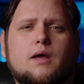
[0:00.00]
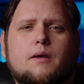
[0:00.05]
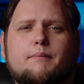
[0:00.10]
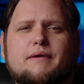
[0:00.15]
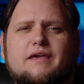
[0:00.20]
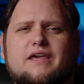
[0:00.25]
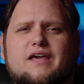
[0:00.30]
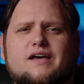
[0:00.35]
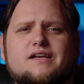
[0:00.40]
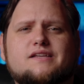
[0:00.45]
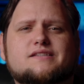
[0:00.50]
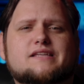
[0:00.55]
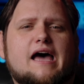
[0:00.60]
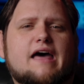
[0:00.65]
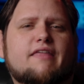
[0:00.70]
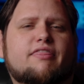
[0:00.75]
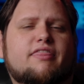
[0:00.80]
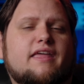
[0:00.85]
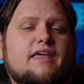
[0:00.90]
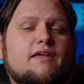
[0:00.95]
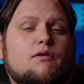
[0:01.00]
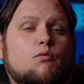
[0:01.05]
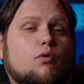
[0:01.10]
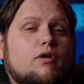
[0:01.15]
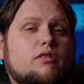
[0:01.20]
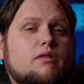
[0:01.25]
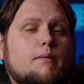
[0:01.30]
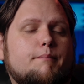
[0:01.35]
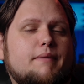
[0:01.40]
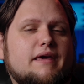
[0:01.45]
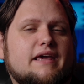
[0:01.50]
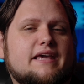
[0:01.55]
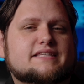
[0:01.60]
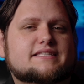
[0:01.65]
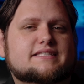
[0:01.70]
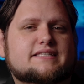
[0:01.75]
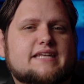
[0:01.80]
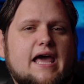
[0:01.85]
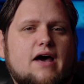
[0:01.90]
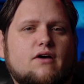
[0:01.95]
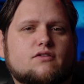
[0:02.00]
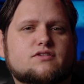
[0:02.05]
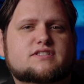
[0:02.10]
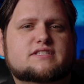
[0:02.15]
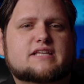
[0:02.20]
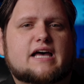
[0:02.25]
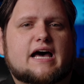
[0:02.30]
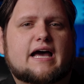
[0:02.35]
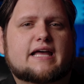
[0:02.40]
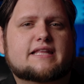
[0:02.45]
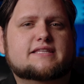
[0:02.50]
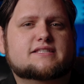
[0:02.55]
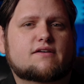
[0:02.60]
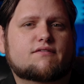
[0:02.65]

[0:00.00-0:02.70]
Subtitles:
because I think one of the biggest downsides